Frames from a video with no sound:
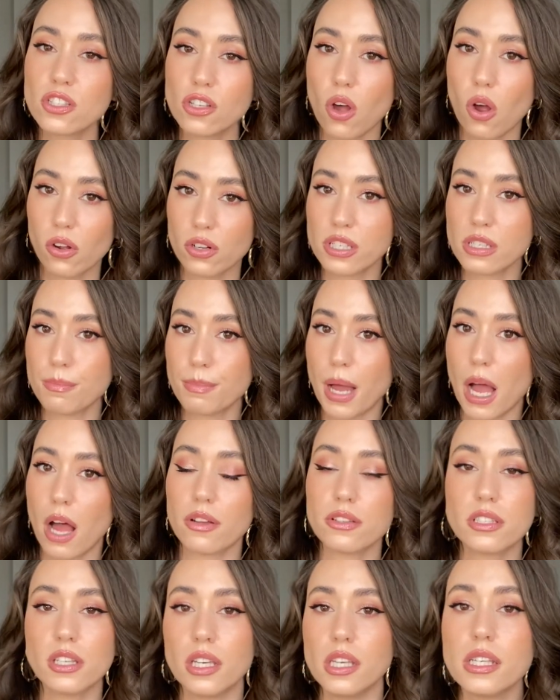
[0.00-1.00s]
talks
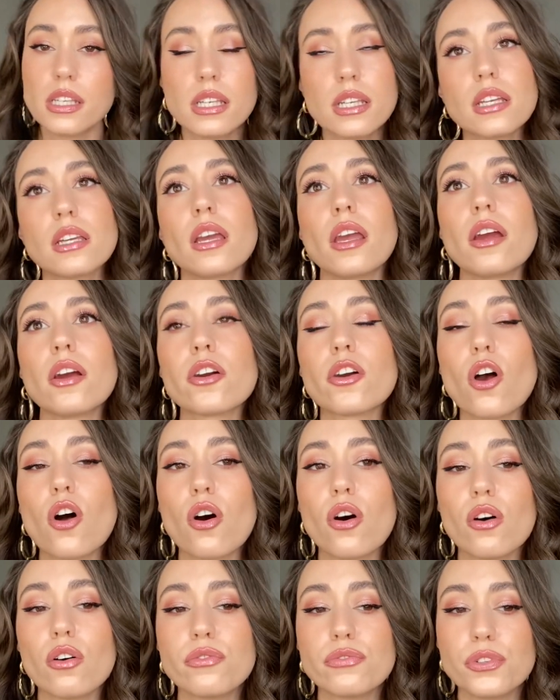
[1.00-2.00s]
about taking care
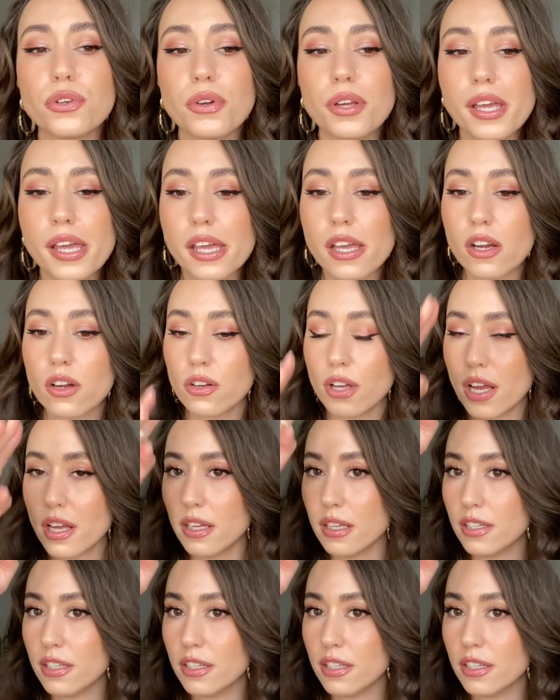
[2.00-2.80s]
of your hair,